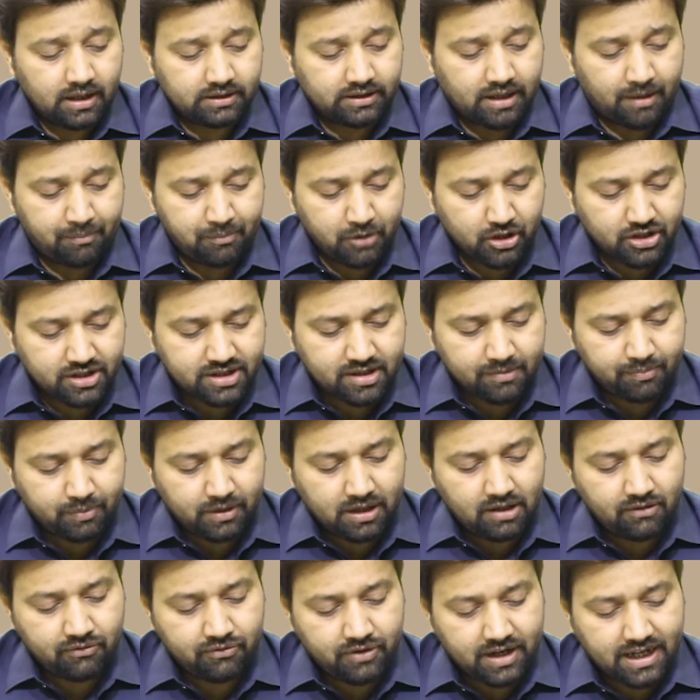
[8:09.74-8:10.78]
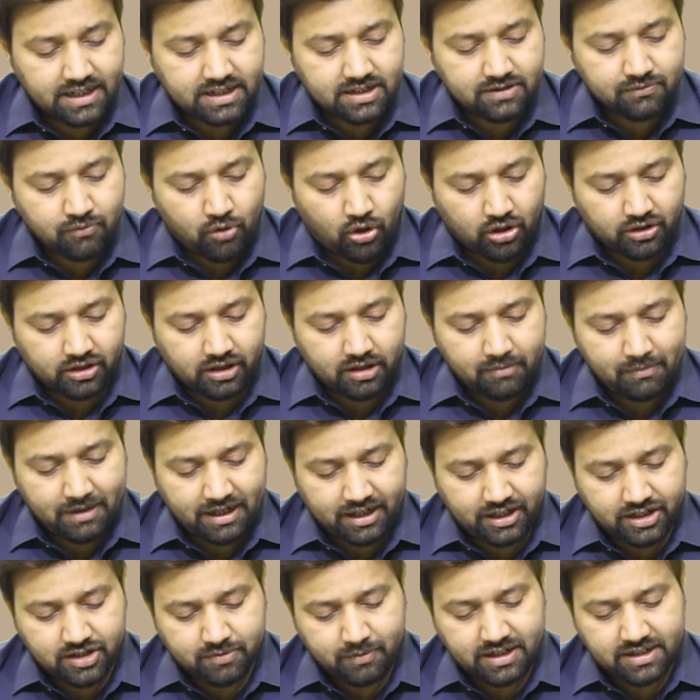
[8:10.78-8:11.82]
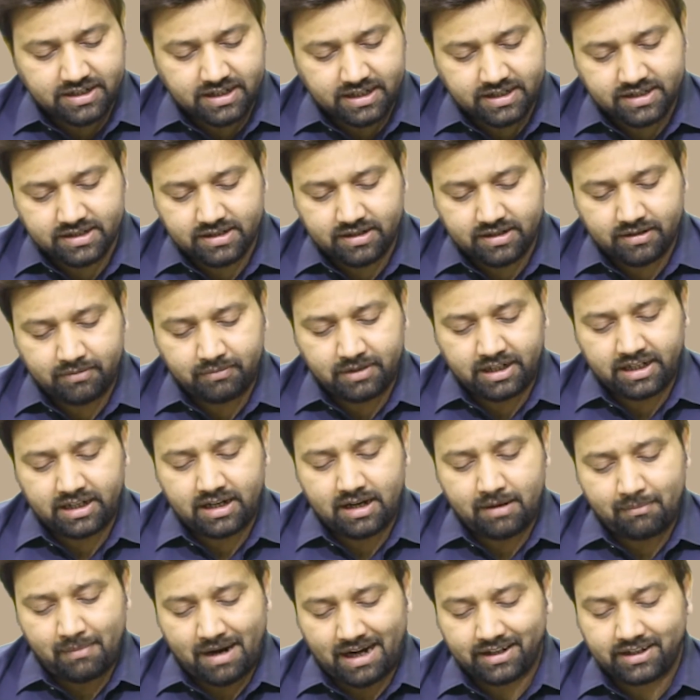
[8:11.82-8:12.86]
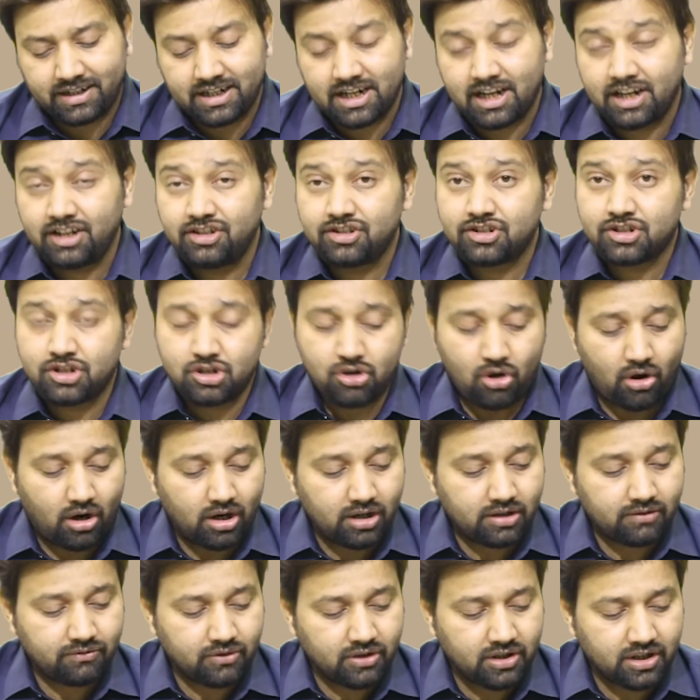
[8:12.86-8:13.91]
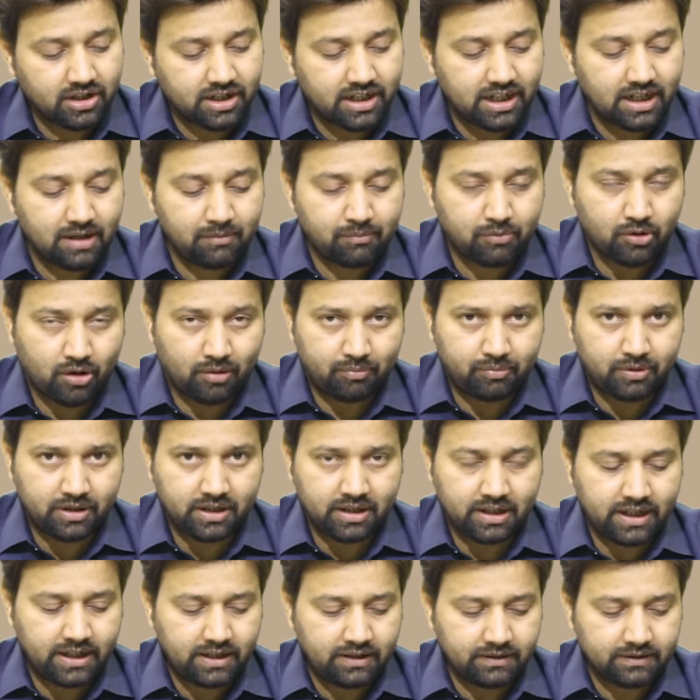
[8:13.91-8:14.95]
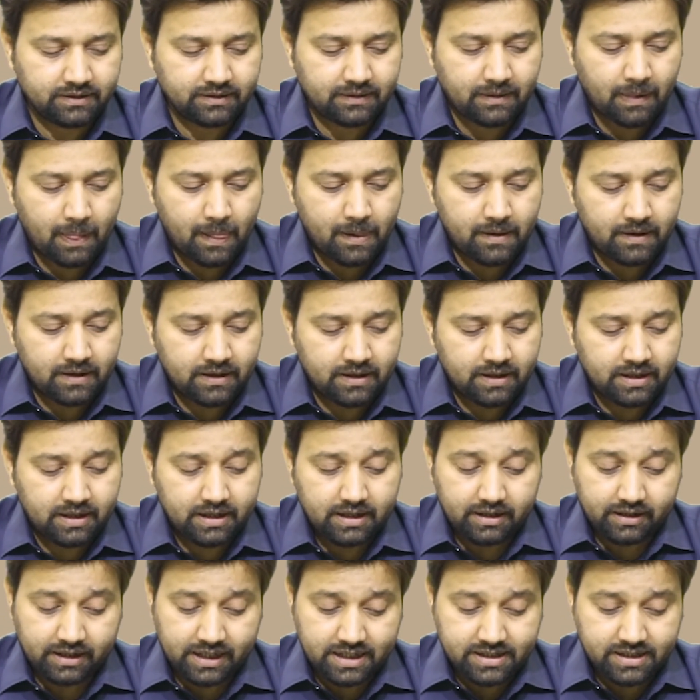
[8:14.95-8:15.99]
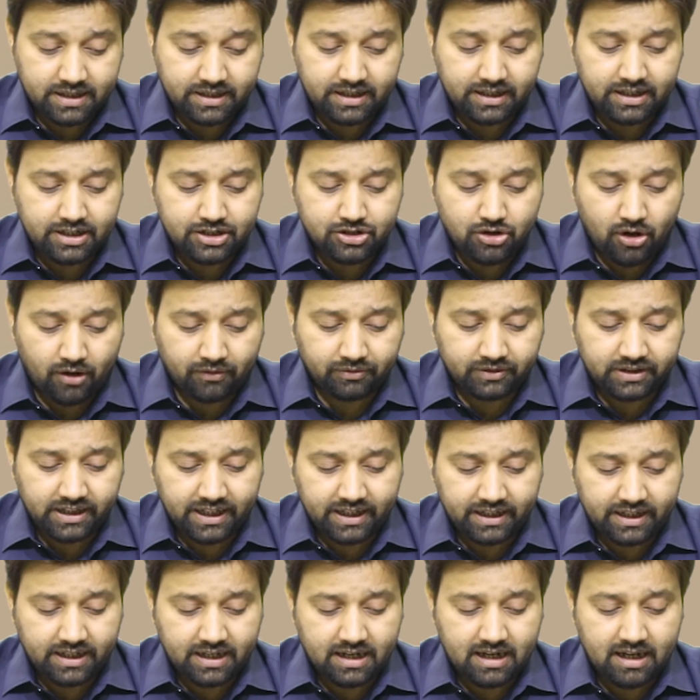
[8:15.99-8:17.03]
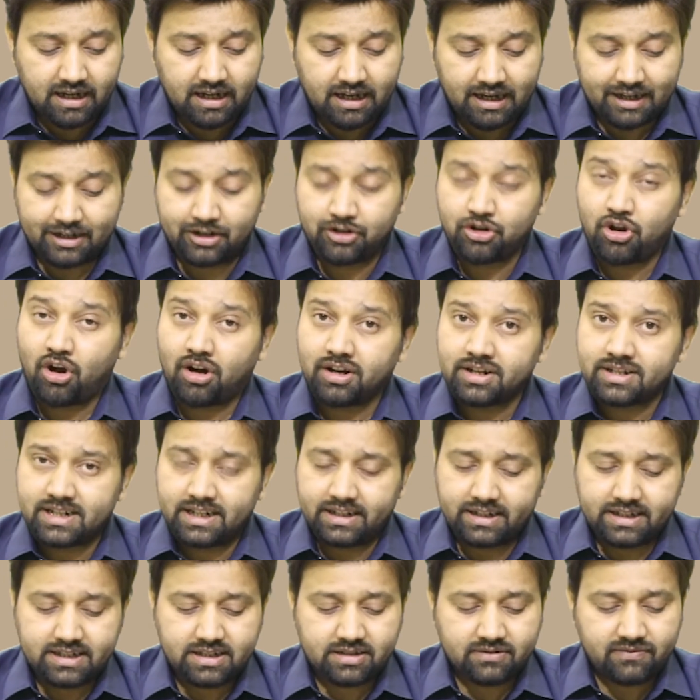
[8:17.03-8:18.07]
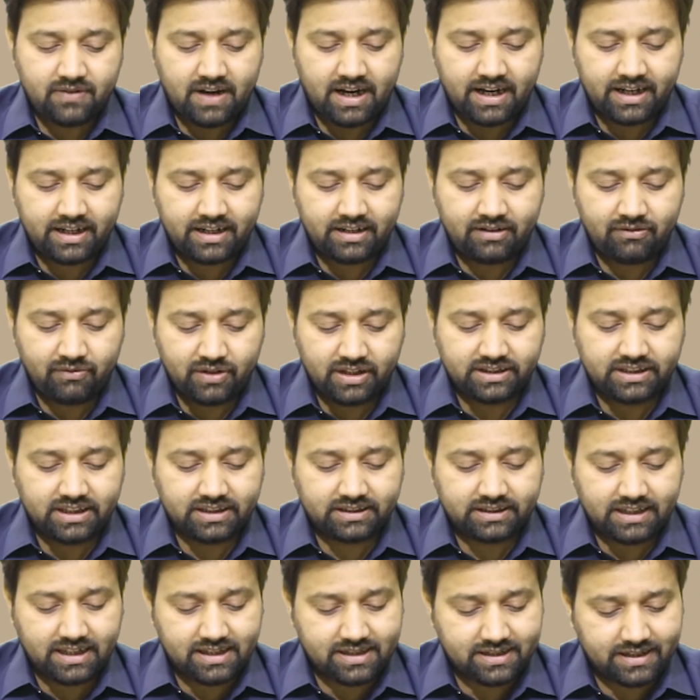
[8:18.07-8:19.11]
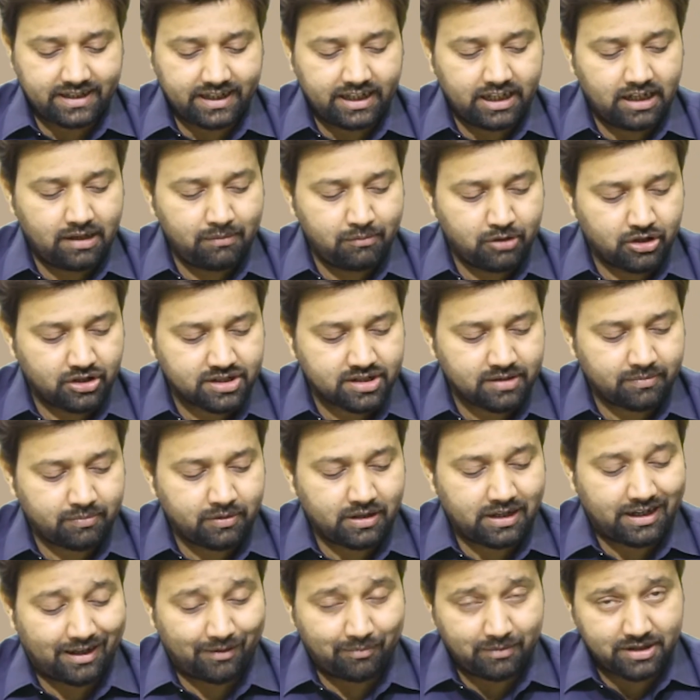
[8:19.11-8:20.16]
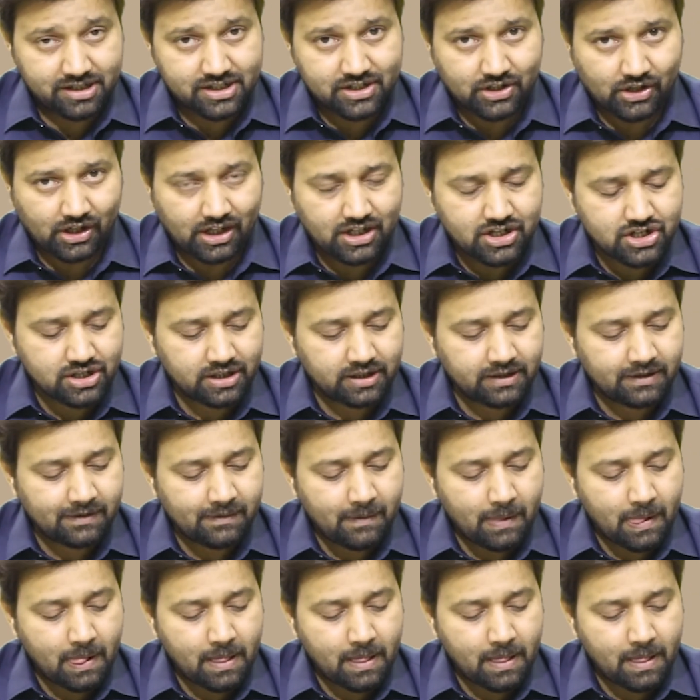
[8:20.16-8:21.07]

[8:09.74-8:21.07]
The municipal waste water management system in Hematia is not working properly. Residents of the area are not satisfied with the Tehsil municipal administration.